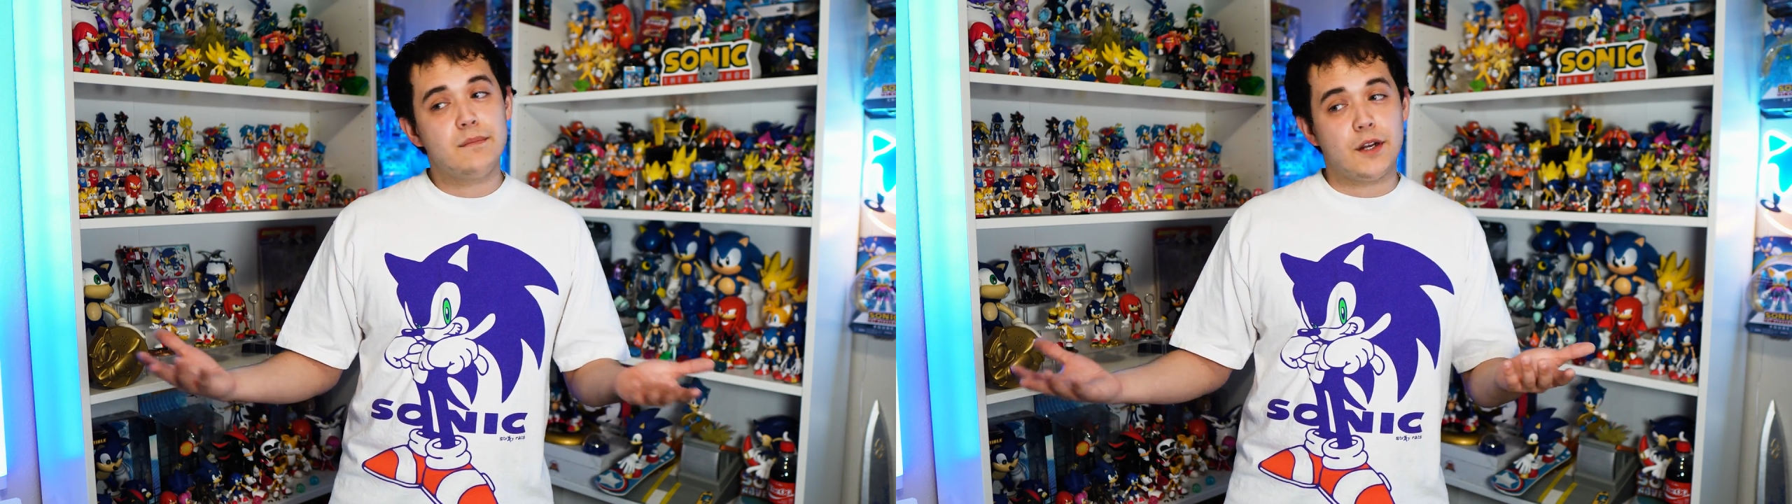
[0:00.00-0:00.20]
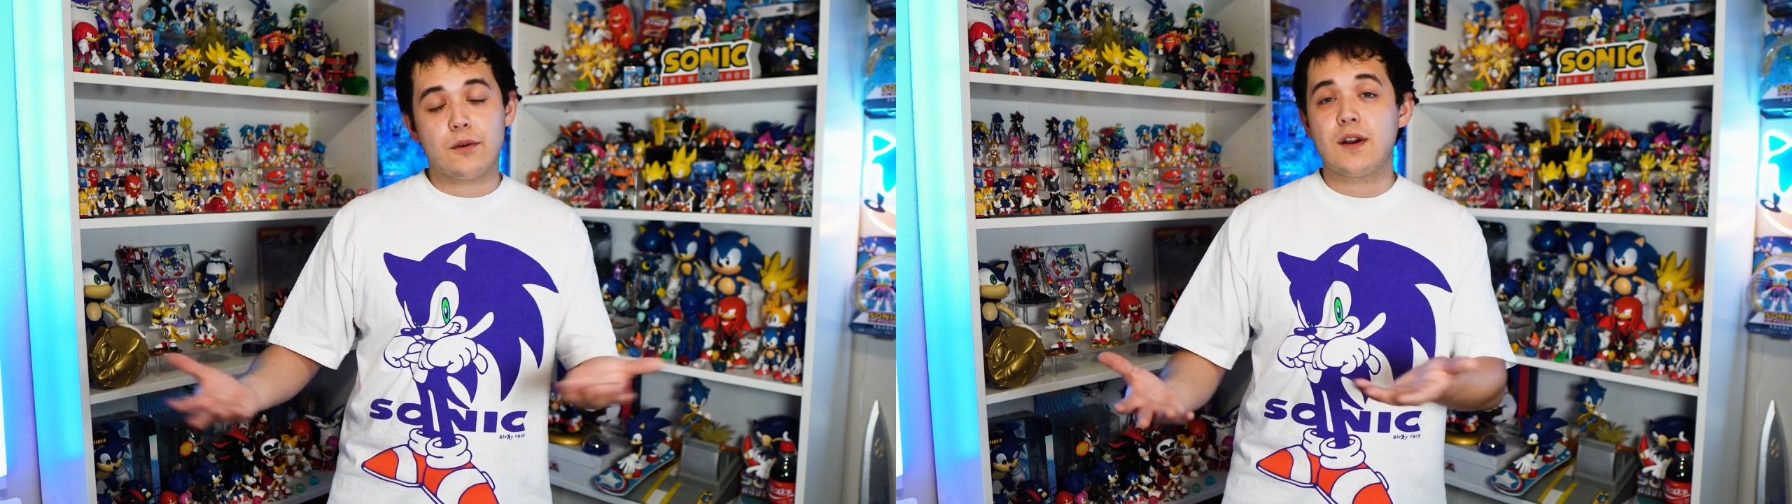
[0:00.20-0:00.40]

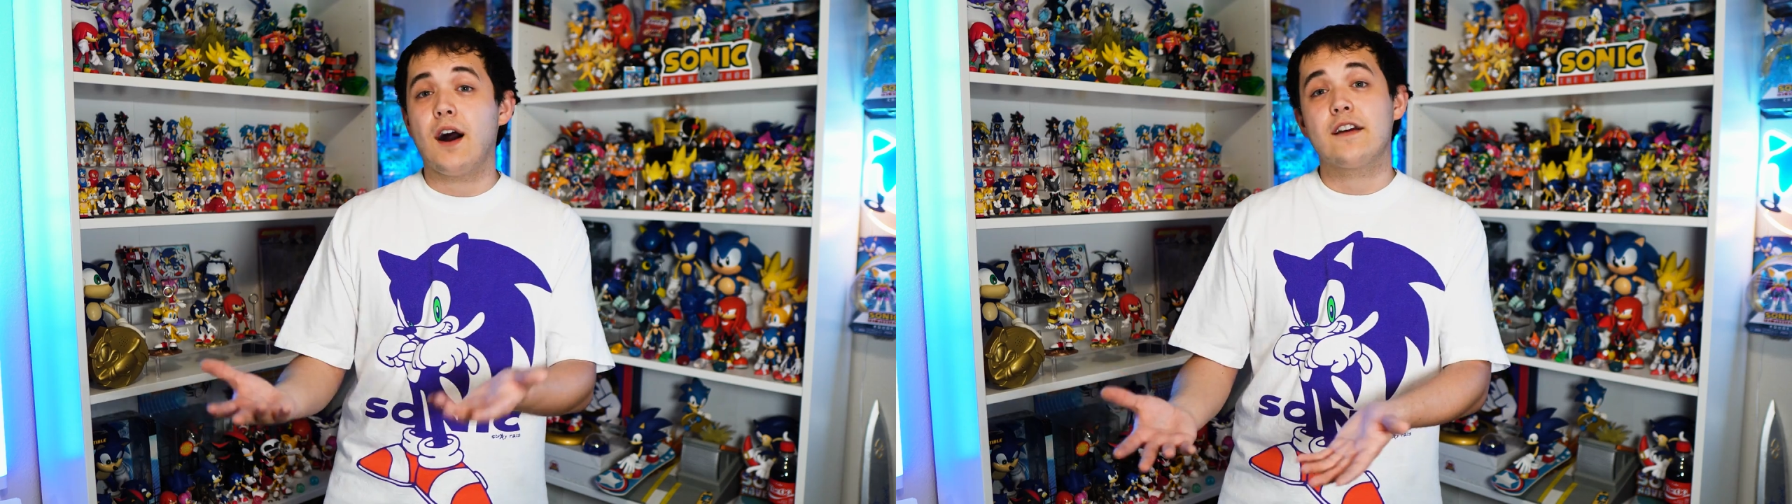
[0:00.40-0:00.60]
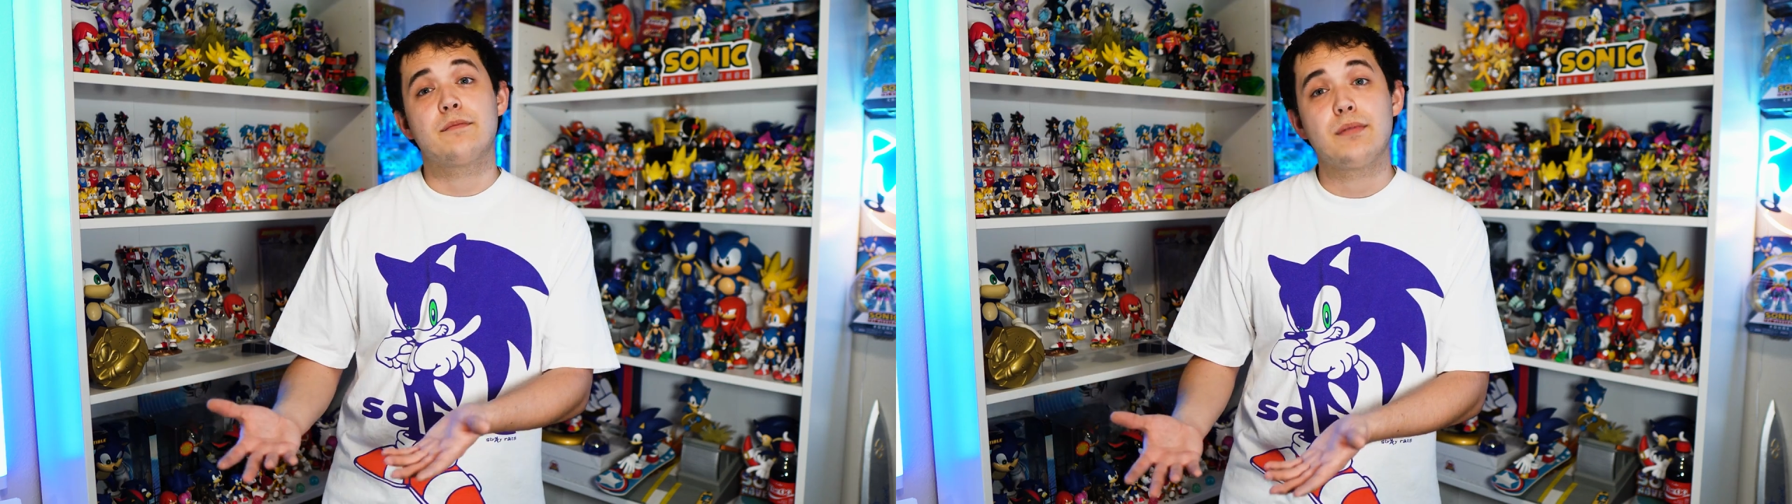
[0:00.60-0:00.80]

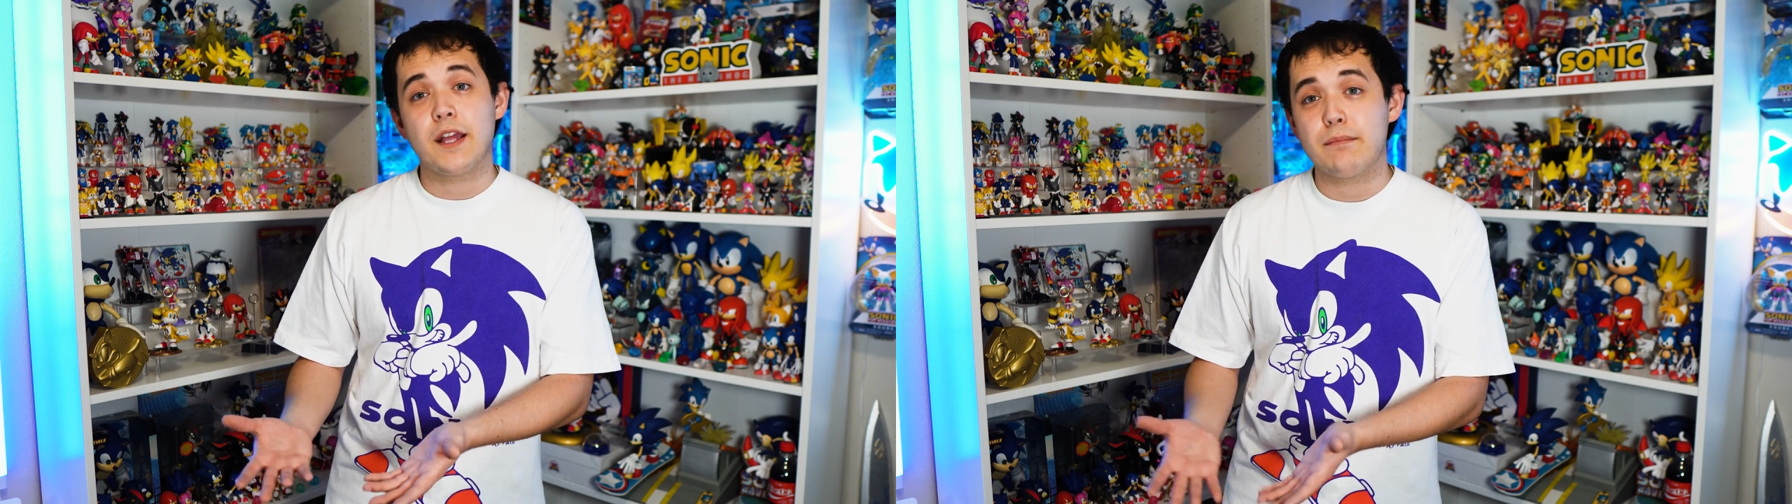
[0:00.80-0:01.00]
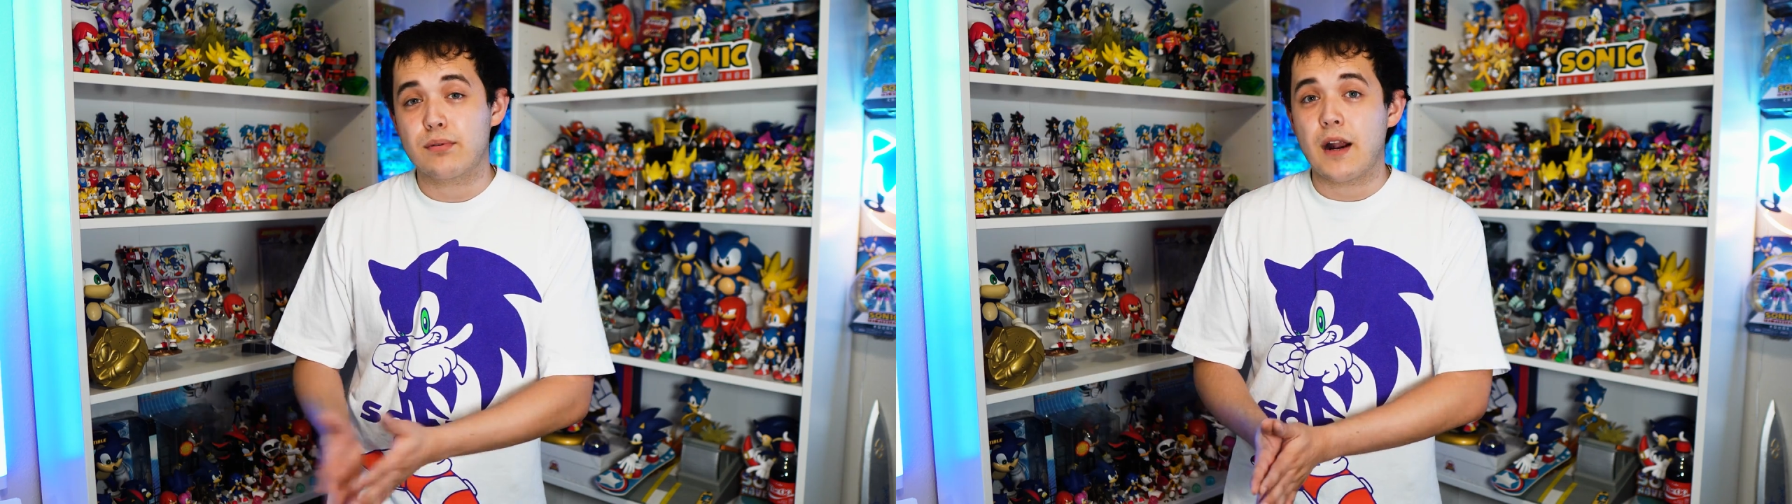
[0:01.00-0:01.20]

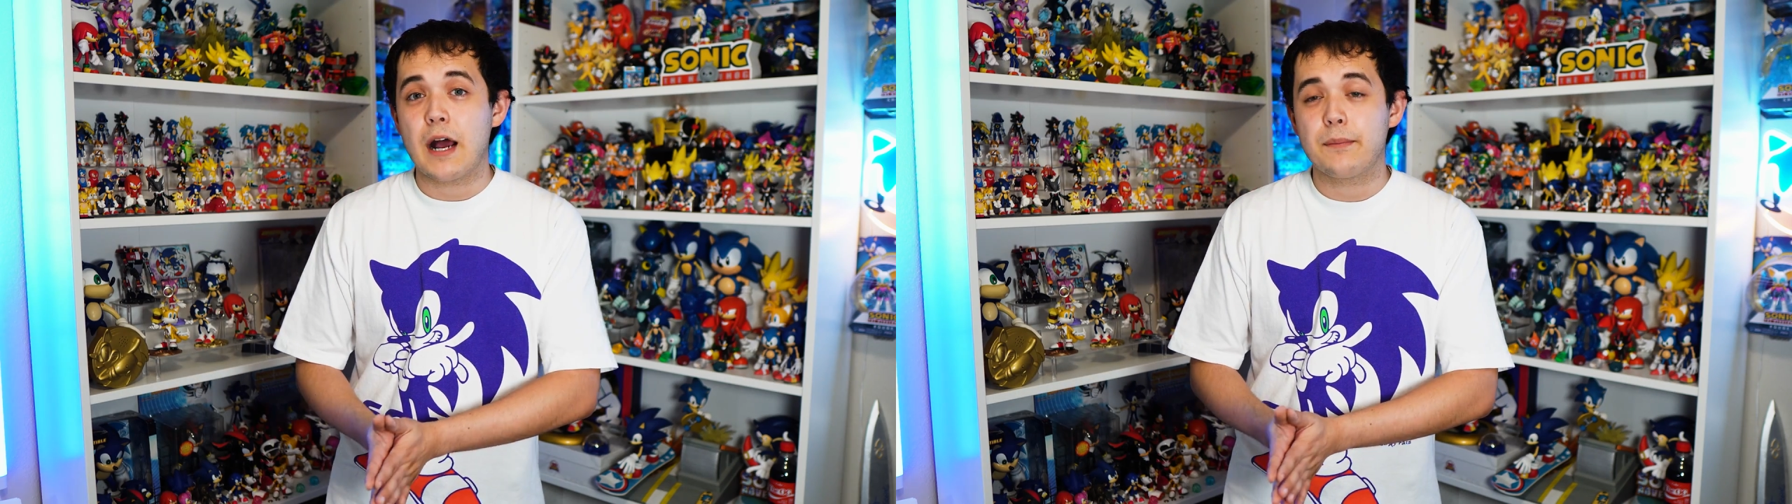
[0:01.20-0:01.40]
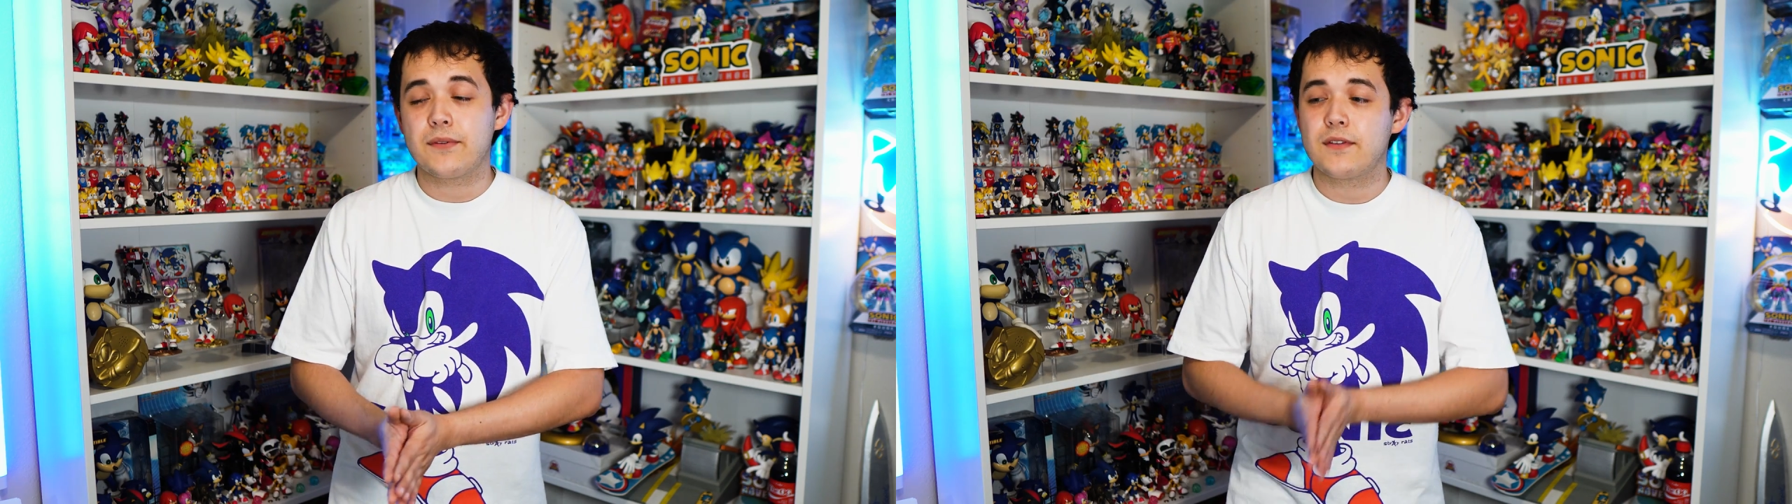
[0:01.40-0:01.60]
cosplay
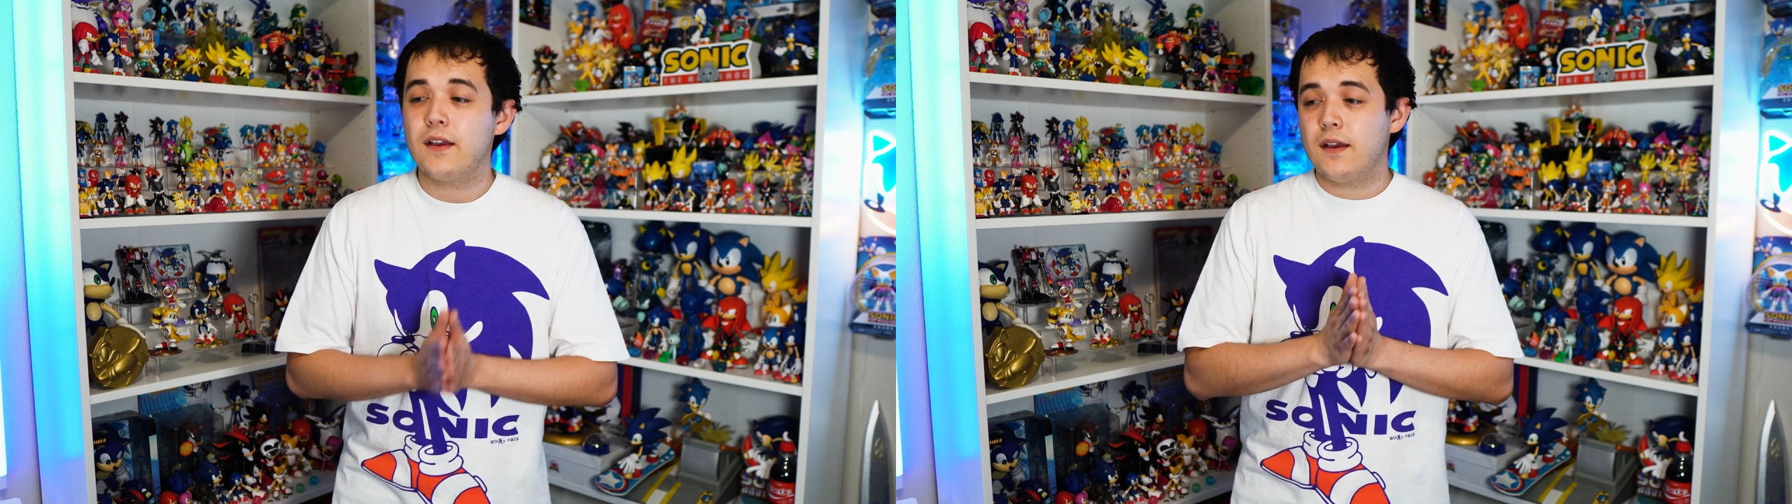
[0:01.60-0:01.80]
props,